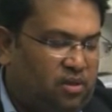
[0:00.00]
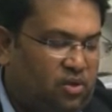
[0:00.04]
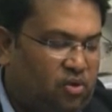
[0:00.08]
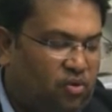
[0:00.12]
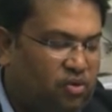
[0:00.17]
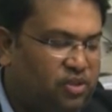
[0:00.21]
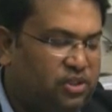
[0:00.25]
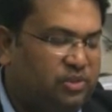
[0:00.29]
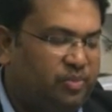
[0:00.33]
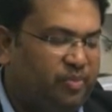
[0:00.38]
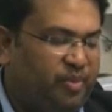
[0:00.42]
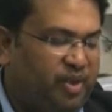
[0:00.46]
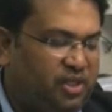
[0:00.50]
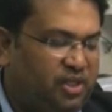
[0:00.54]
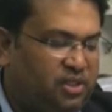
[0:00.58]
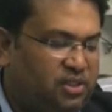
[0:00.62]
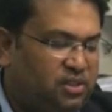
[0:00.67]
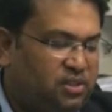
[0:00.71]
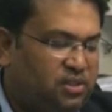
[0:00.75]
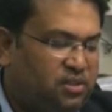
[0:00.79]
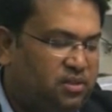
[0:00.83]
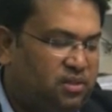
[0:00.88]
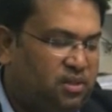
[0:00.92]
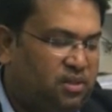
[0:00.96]
Goods
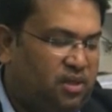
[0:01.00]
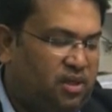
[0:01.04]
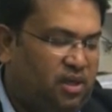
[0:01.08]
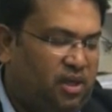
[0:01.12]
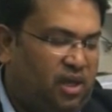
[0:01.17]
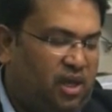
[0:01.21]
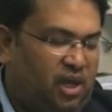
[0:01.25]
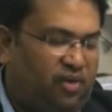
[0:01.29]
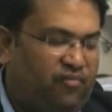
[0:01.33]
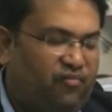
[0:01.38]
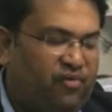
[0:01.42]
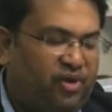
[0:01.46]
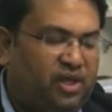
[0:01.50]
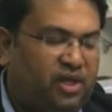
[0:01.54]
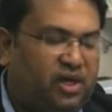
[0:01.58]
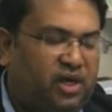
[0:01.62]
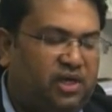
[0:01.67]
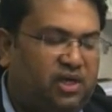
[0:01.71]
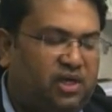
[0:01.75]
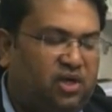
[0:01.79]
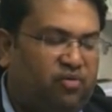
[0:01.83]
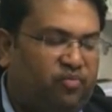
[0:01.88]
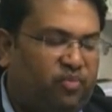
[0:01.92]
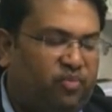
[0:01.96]
means every
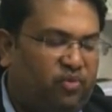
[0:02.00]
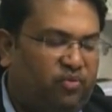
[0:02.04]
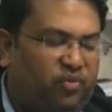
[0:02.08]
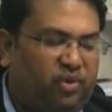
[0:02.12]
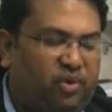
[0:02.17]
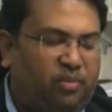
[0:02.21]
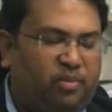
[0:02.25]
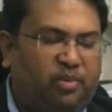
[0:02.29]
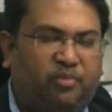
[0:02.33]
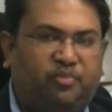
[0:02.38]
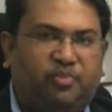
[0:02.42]
kind of movable